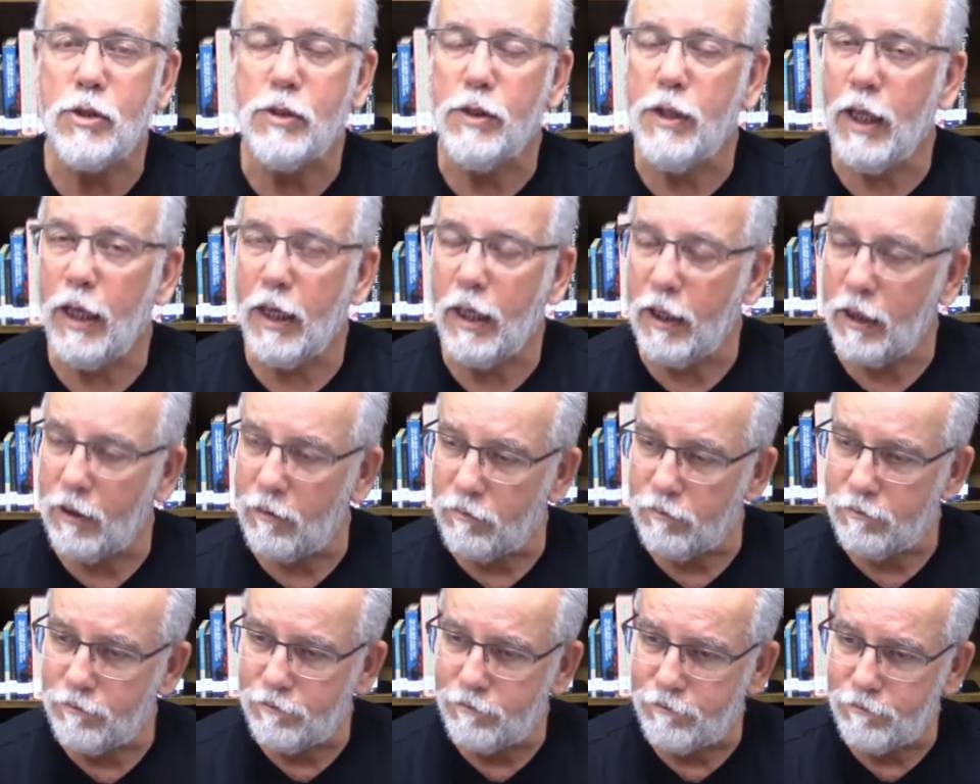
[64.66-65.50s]

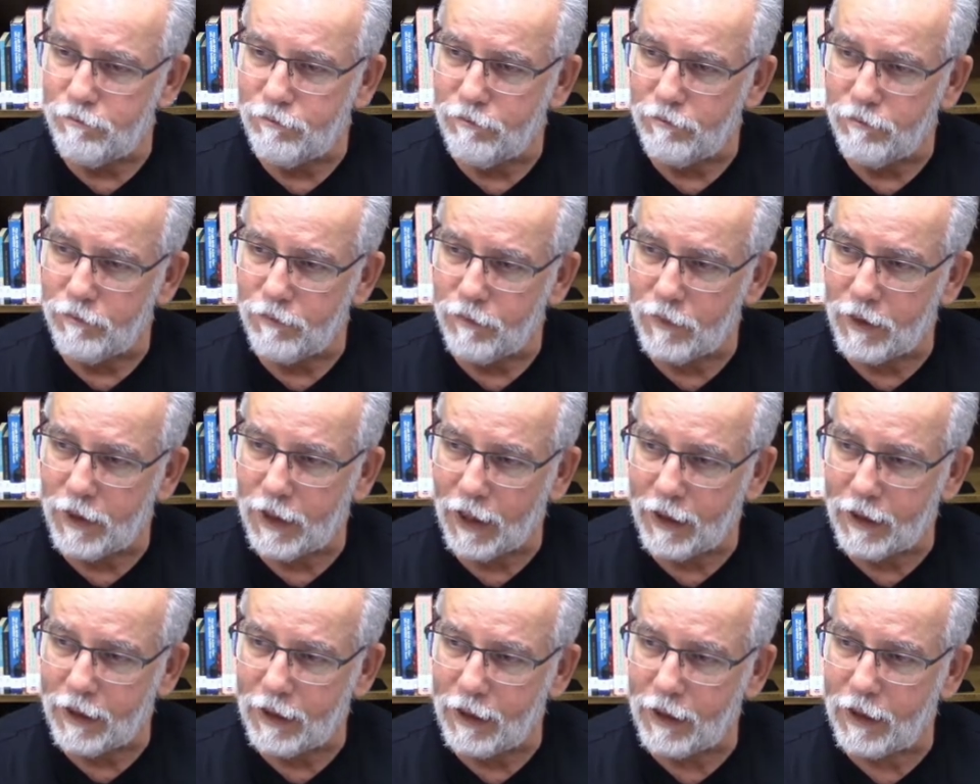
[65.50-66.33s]
they
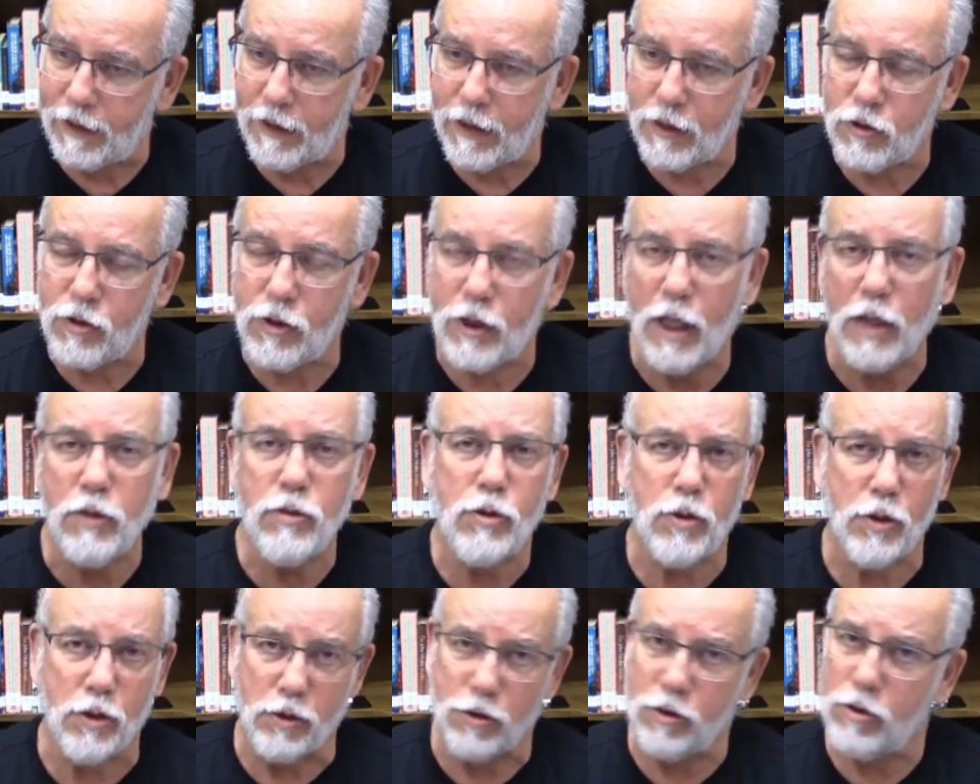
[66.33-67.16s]
did the
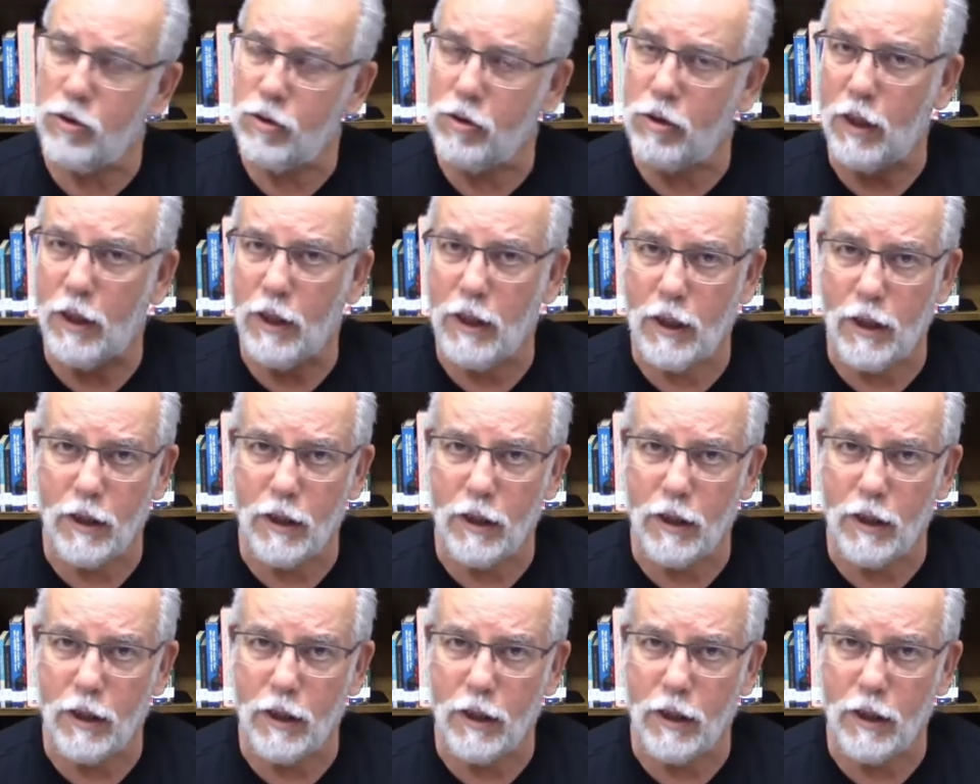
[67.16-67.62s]
census